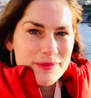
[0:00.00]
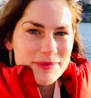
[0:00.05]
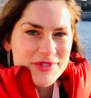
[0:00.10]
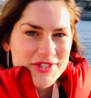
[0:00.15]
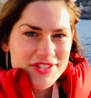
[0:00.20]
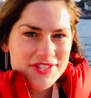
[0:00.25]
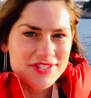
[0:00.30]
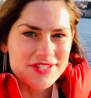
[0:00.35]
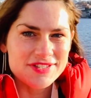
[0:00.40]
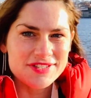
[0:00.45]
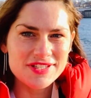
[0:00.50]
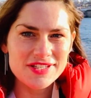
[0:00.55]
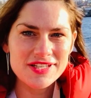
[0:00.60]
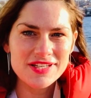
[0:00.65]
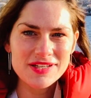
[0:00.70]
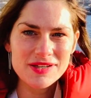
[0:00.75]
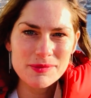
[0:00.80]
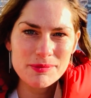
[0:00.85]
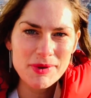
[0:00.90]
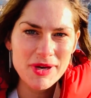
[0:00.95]
just
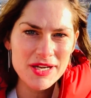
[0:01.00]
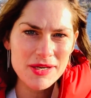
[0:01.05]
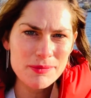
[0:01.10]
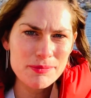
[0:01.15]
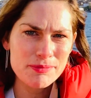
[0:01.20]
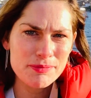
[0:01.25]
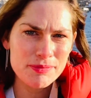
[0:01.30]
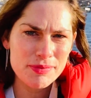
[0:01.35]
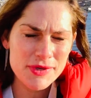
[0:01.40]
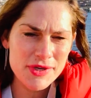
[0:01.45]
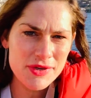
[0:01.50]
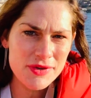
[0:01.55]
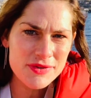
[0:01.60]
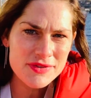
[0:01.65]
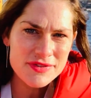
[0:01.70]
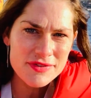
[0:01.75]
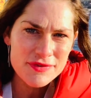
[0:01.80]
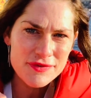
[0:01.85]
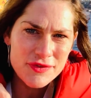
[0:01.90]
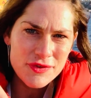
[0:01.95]
sitting here by the
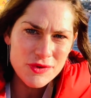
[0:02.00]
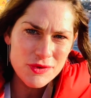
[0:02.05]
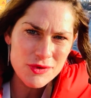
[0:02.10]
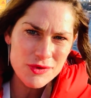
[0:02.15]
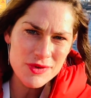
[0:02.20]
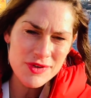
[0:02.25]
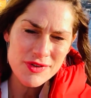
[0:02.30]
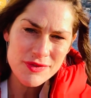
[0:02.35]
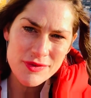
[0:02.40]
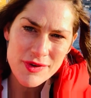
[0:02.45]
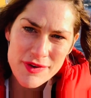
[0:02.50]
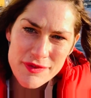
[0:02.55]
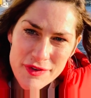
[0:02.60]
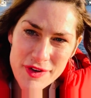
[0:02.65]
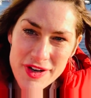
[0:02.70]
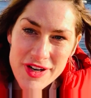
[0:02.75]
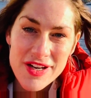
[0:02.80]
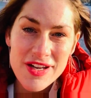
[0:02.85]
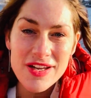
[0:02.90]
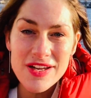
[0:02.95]
beautiful
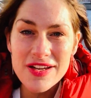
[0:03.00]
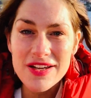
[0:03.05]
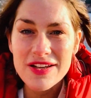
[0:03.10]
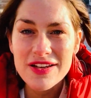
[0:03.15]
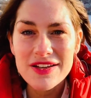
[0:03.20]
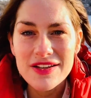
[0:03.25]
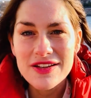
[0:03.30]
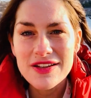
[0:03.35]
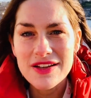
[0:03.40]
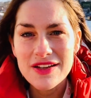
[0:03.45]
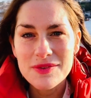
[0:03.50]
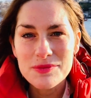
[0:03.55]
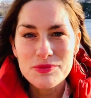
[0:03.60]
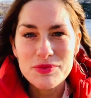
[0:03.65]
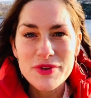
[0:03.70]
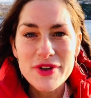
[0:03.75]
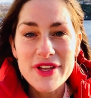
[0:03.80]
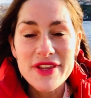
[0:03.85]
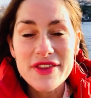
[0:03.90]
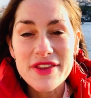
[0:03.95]
river,
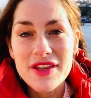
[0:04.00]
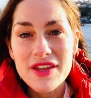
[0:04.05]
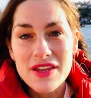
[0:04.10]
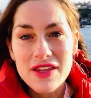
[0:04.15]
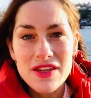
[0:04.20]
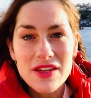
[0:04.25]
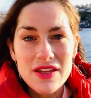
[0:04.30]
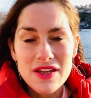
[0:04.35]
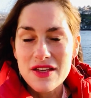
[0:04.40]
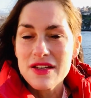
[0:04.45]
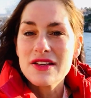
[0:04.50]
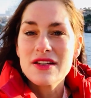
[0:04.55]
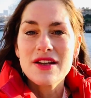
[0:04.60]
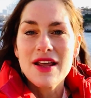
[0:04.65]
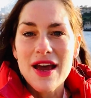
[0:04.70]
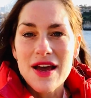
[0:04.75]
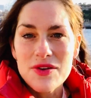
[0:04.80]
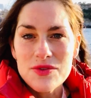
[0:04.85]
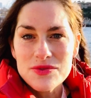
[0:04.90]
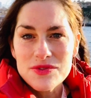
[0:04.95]
breathing in
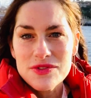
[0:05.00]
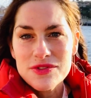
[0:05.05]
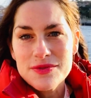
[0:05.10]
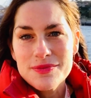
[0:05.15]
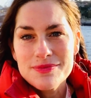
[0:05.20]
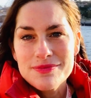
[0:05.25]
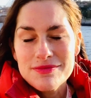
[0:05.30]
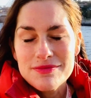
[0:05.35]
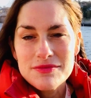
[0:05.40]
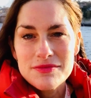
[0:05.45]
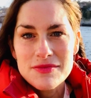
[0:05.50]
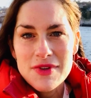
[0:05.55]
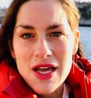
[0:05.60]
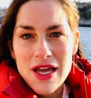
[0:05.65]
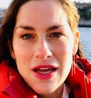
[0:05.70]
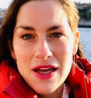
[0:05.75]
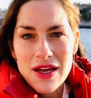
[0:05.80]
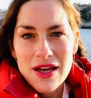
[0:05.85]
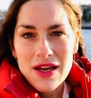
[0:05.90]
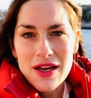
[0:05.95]
and out.
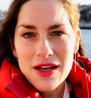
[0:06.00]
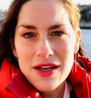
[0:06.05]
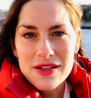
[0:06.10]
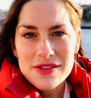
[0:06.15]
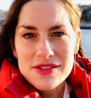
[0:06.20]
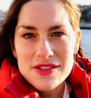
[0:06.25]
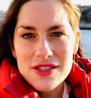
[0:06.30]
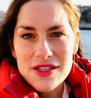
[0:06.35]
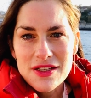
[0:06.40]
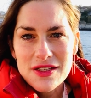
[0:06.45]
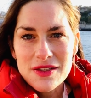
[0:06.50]
And